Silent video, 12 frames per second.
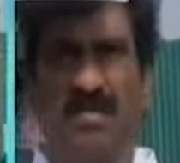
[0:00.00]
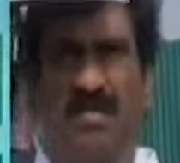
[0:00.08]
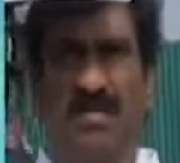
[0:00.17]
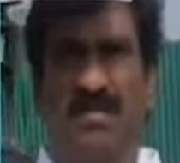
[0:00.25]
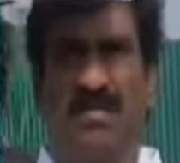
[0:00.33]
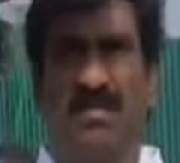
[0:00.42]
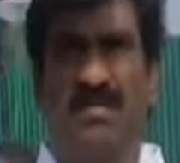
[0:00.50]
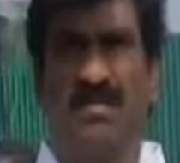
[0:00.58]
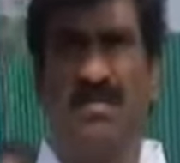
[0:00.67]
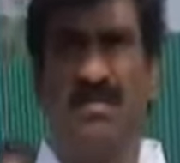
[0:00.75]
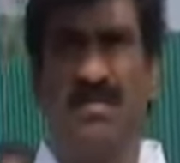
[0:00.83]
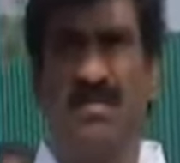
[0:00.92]

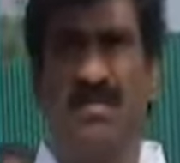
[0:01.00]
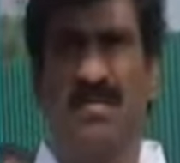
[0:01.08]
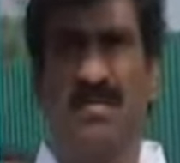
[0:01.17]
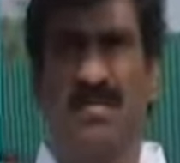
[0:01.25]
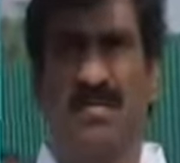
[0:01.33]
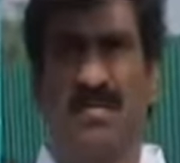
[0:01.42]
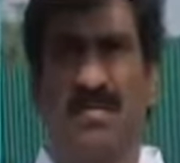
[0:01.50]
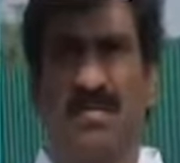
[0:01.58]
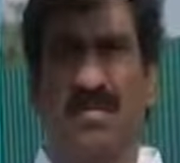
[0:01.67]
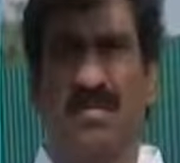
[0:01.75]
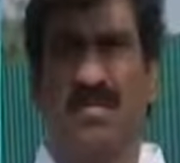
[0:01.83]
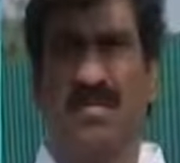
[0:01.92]

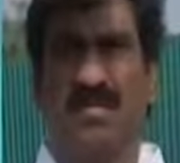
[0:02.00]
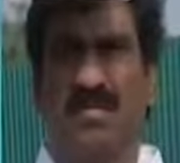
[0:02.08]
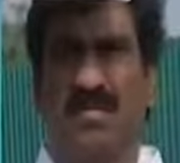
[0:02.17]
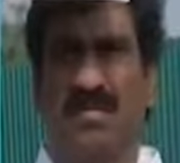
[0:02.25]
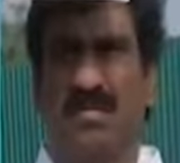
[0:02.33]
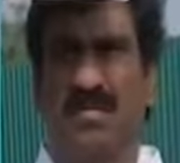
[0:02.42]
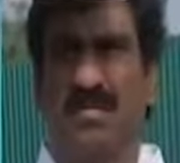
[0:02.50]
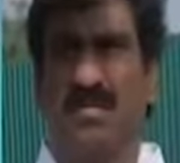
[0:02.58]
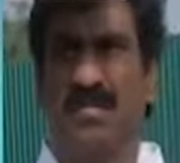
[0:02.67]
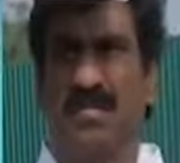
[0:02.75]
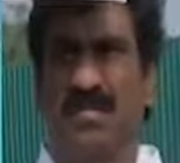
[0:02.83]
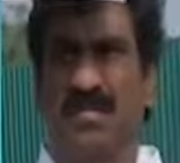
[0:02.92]

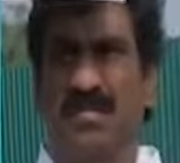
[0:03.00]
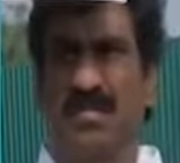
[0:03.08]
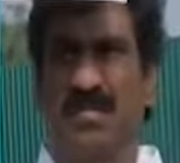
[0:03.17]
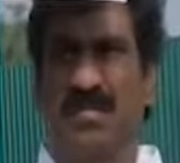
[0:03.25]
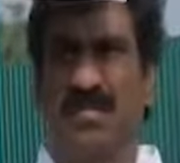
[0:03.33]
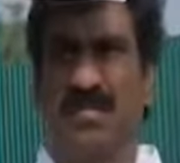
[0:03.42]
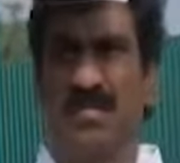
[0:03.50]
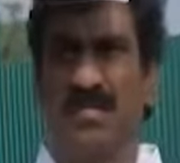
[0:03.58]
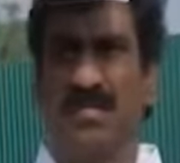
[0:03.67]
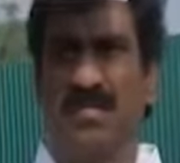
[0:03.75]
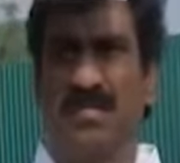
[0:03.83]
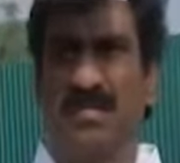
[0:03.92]

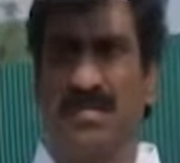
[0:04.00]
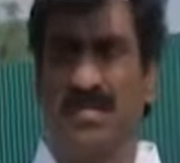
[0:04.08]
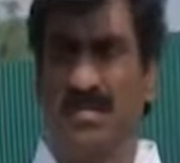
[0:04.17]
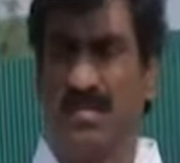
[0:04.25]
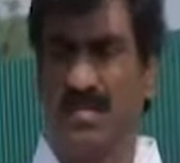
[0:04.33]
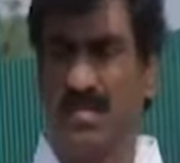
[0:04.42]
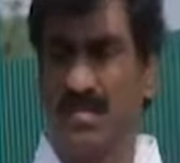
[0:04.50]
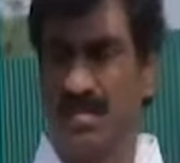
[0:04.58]
[no speech]